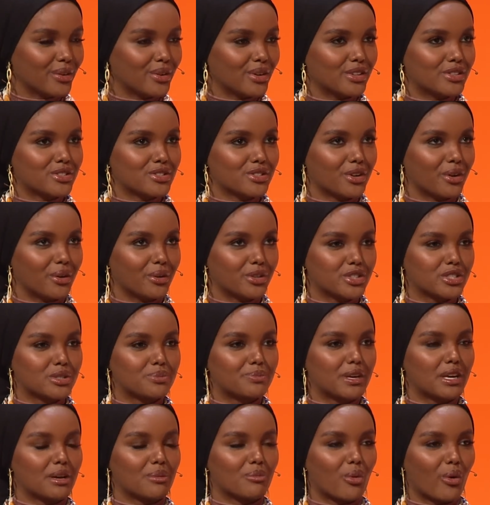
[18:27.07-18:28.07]
And so just
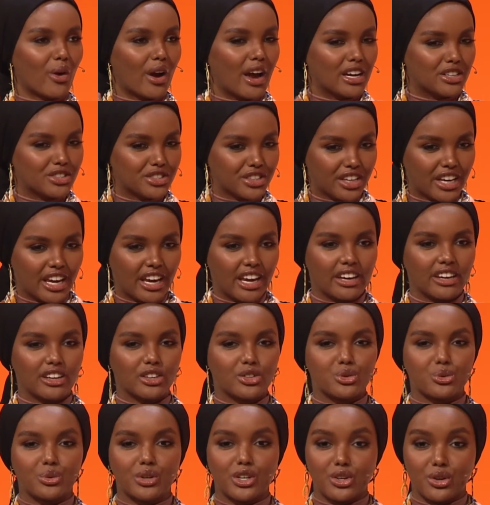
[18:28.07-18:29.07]
being more educated,
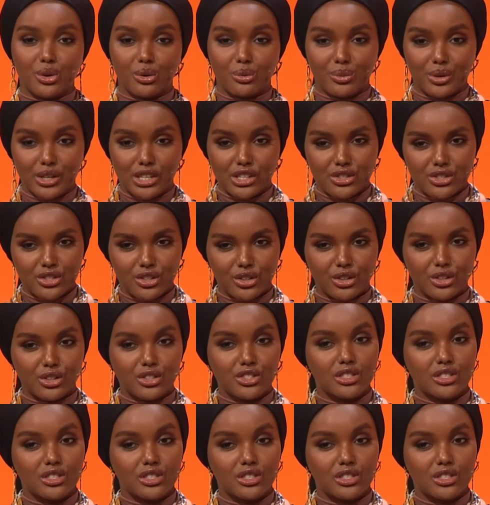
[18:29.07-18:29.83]
doing your research,